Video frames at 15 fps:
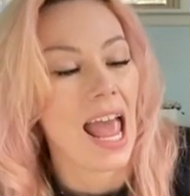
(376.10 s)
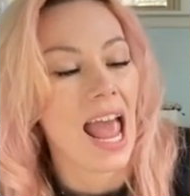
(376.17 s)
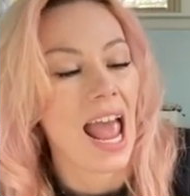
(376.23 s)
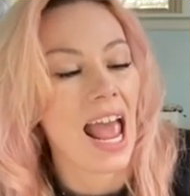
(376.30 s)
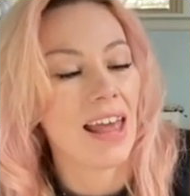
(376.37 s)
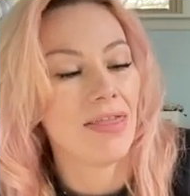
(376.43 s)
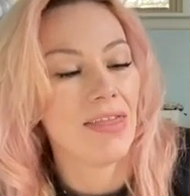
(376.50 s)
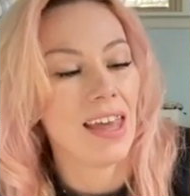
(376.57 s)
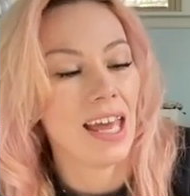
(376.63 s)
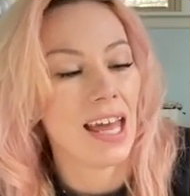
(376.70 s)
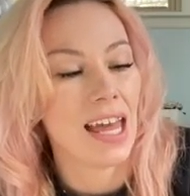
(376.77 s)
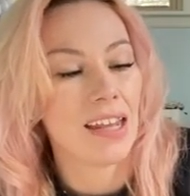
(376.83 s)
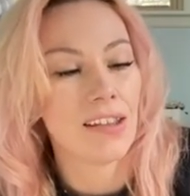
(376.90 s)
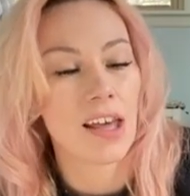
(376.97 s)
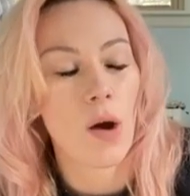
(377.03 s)
And
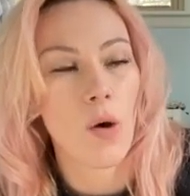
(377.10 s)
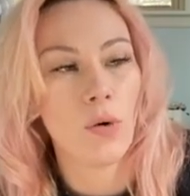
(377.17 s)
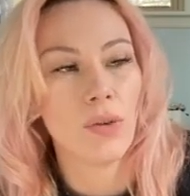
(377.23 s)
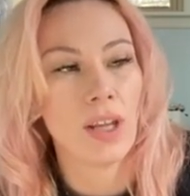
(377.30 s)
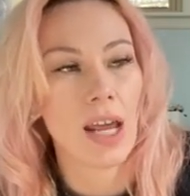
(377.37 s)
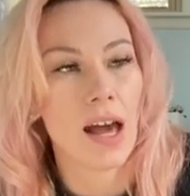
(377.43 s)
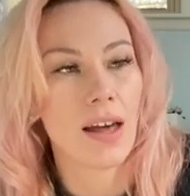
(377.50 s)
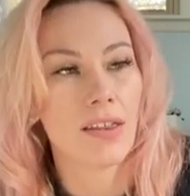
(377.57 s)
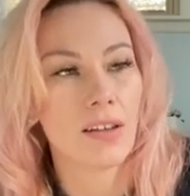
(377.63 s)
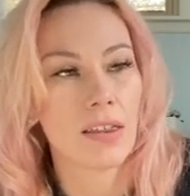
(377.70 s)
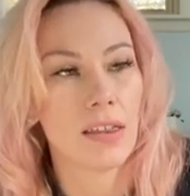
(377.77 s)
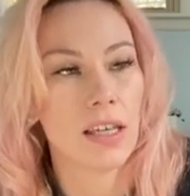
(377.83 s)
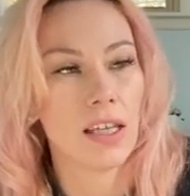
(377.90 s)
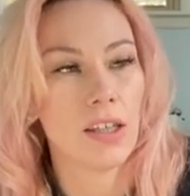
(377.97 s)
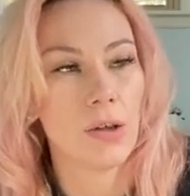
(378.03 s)
then the only other
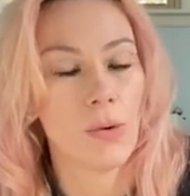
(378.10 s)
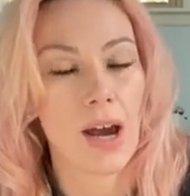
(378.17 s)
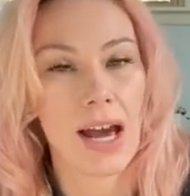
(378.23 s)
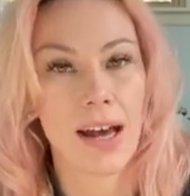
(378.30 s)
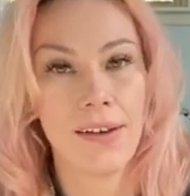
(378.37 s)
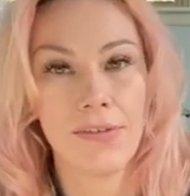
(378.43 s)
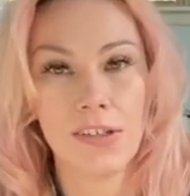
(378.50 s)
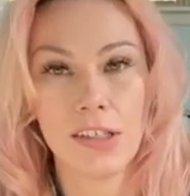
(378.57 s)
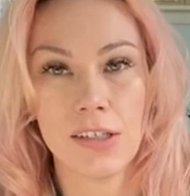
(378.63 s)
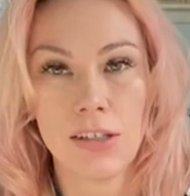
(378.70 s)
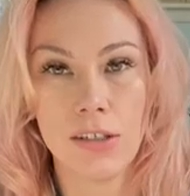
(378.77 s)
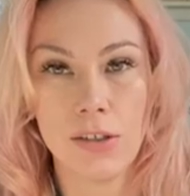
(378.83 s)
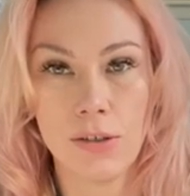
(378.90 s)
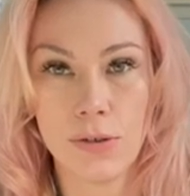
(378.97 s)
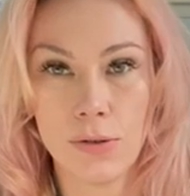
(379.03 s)
thing you have to
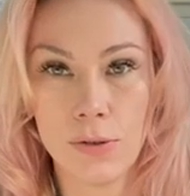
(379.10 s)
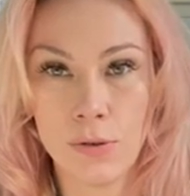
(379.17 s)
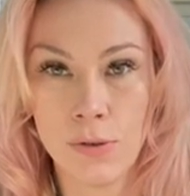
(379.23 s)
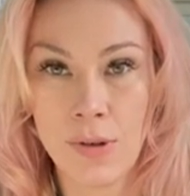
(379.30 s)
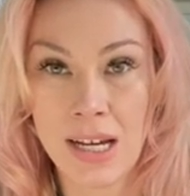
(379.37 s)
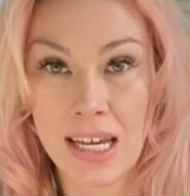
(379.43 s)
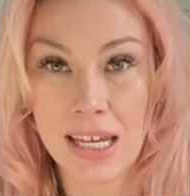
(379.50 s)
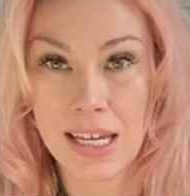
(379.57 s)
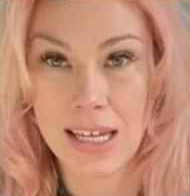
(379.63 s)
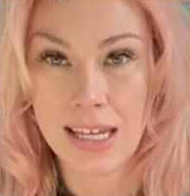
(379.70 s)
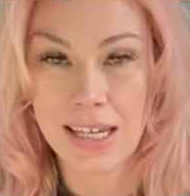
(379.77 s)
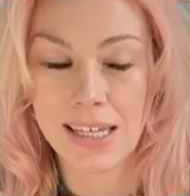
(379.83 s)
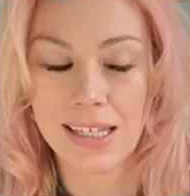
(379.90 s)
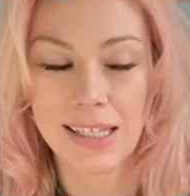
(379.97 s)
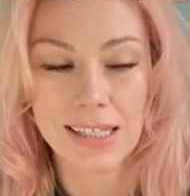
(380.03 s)
do
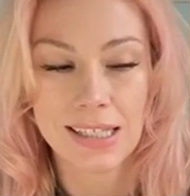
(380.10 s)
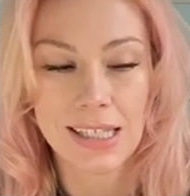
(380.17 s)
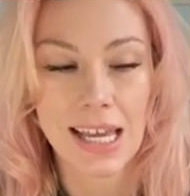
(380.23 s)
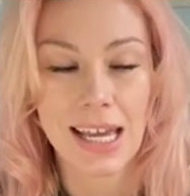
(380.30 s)
is